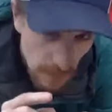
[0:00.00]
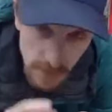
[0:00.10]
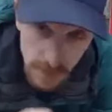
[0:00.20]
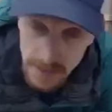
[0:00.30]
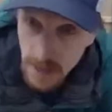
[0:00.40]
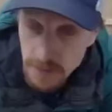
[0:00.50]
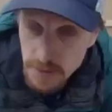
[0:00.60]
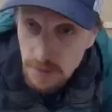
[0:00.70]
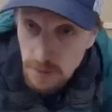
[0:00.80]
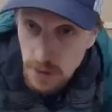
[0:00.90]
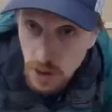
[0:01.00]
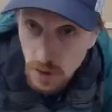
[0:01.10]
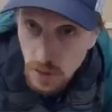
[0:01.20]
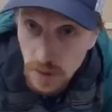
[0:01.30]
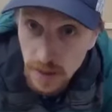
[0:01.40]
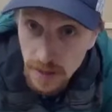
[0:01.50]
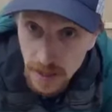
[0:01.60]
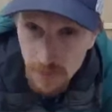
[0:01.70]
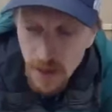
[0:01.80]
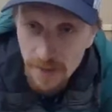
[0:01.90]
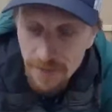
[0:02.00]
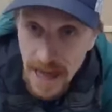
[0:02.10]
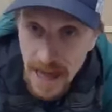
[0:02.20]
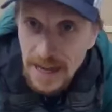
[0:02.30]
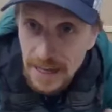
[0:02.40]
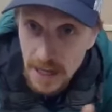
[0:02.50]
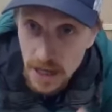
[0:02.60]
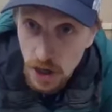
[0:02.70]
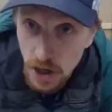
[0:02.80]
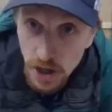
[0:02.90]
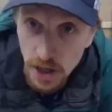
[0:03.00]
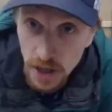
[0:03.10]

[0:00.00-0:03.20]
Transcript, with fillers: So that's option number two, if you have that gear